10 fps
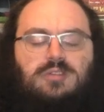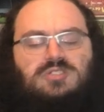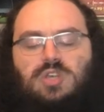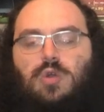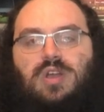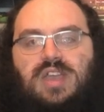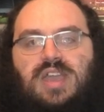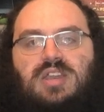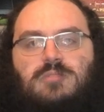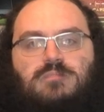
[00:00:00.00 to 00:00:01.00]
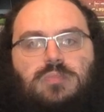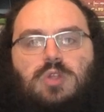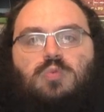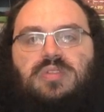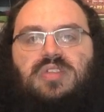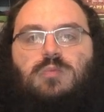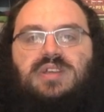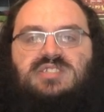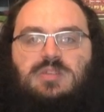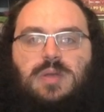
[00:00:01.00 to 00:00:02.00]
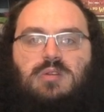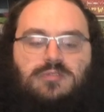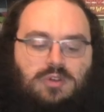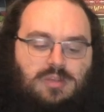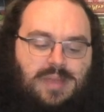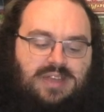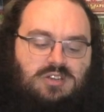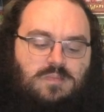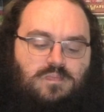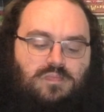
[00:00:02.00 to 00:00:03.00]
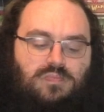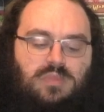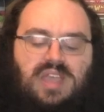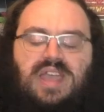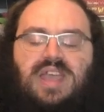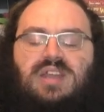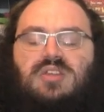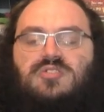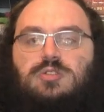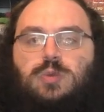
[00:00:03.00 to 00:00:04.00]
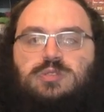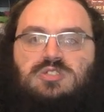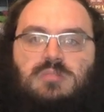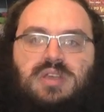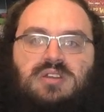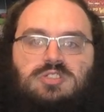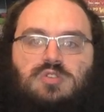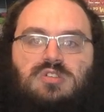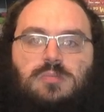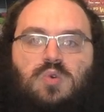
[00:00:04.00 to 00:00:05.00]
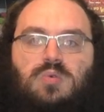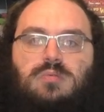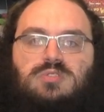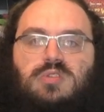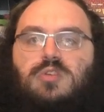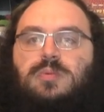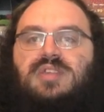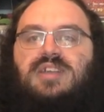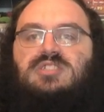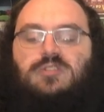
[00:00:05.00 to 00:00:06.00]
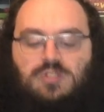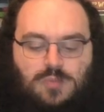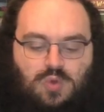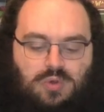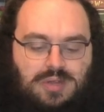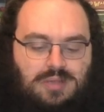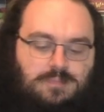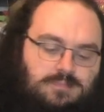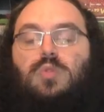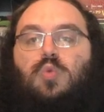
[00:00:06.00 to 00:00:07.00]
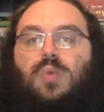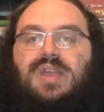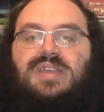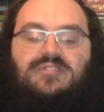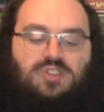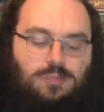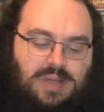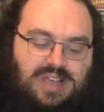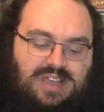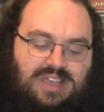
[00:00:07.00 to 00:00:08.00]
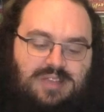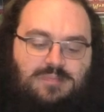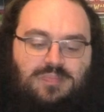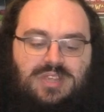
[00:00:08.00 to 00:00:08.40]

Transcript: So again, really raising the power of our commander. And those creatures are going to be indestructible, so a little protection for the board. Wave goodbye.